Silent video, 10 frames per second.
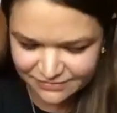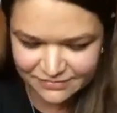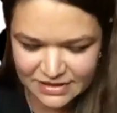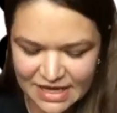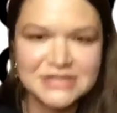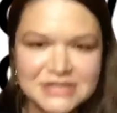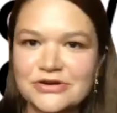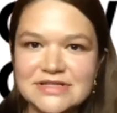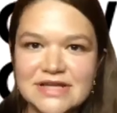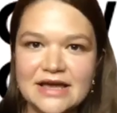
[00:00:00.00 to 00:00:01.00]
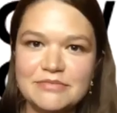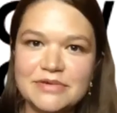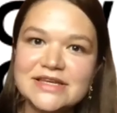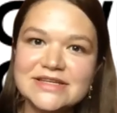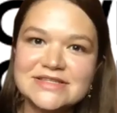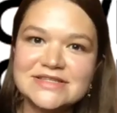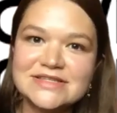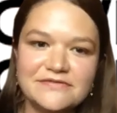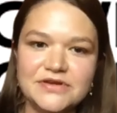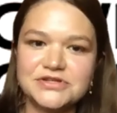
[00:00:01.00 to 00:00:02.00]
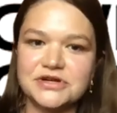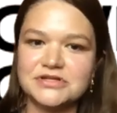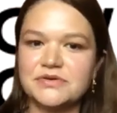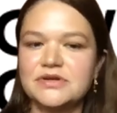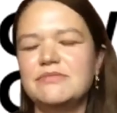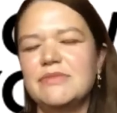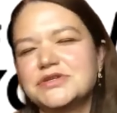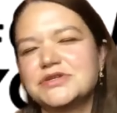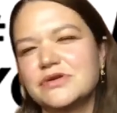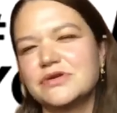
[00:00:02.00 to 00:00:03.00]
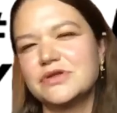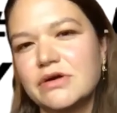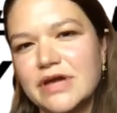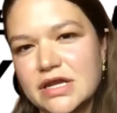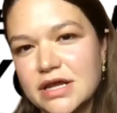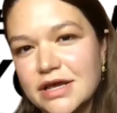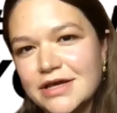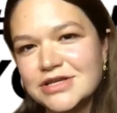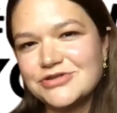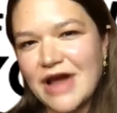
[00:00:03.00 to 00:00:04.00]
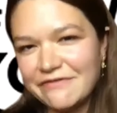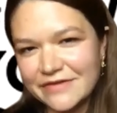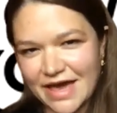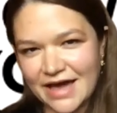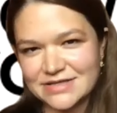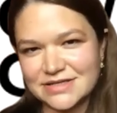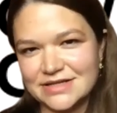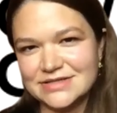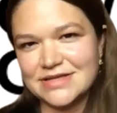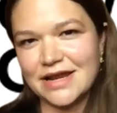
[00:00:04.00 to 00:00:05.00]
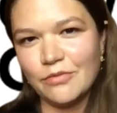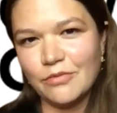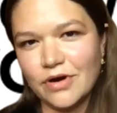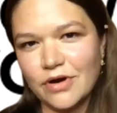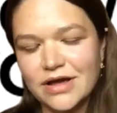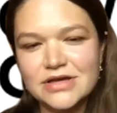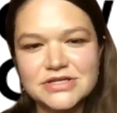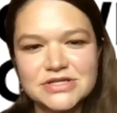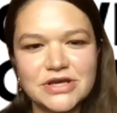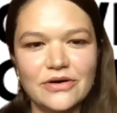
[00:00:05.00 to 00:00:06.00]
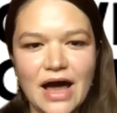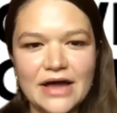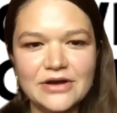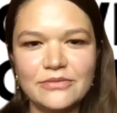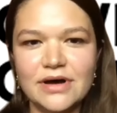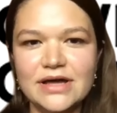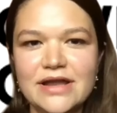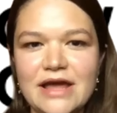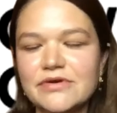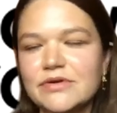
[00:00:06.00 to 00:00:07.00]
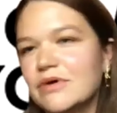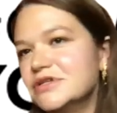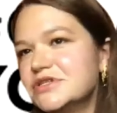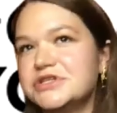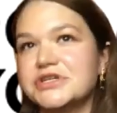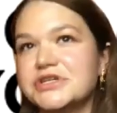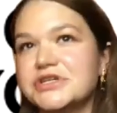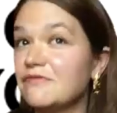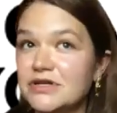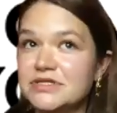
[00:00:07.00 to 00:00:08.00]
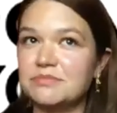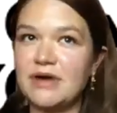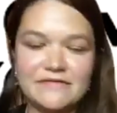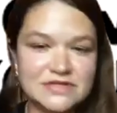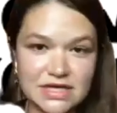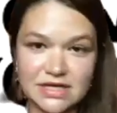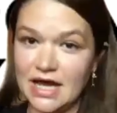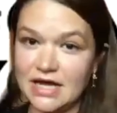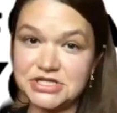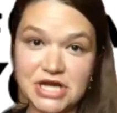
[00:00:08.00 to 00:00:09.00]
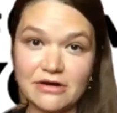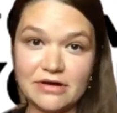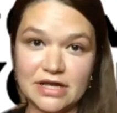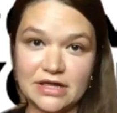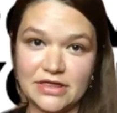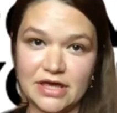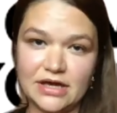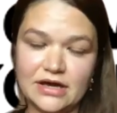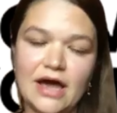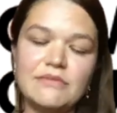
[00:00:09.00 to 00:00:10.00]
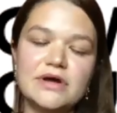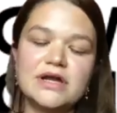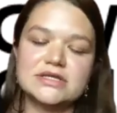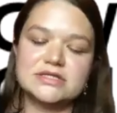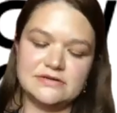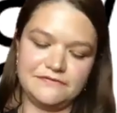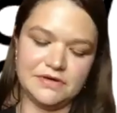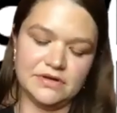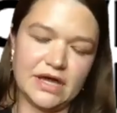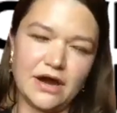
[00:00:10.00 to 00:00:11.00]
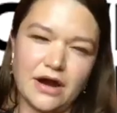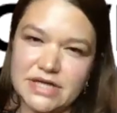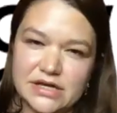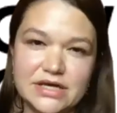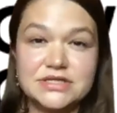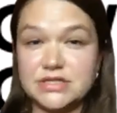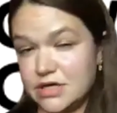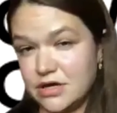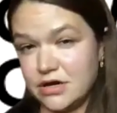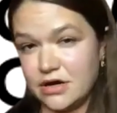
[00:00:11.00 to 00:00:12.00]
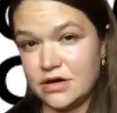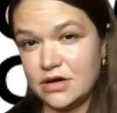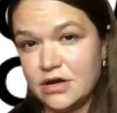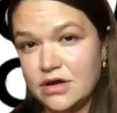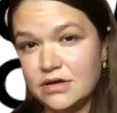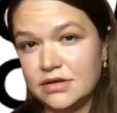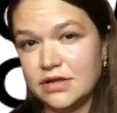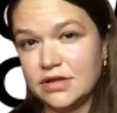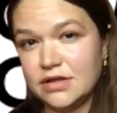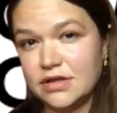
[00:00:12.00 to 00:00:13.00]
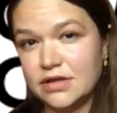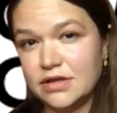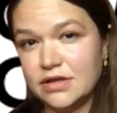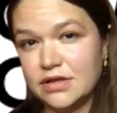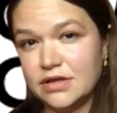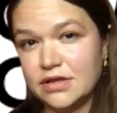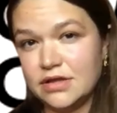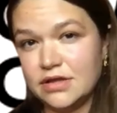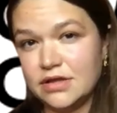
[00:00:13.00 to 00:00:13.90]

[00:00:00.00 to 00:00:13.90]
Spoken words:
cancer and diabetes in the future. It's going to make sure that we don't get in traffic accidents anymore. So I don't want everyone to just revert to privacy and not share anything. I want us to feel like our data is secure, like we have